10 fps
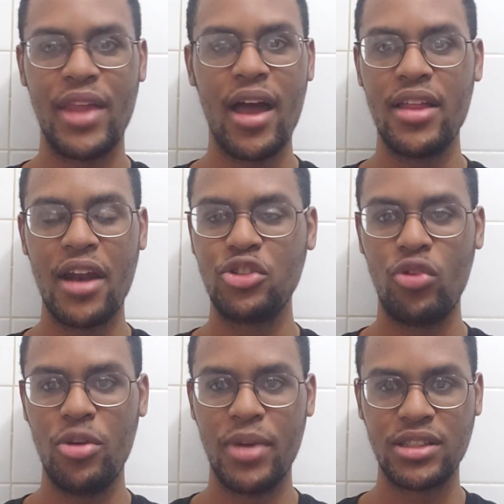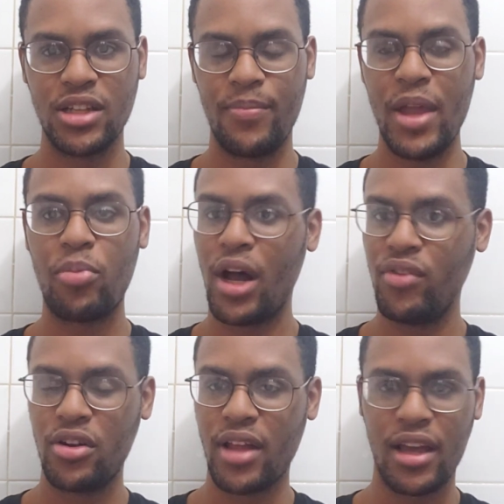That, that is really messed up. They
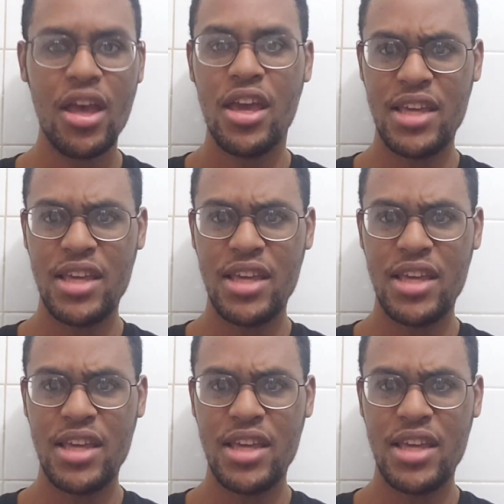probably are like,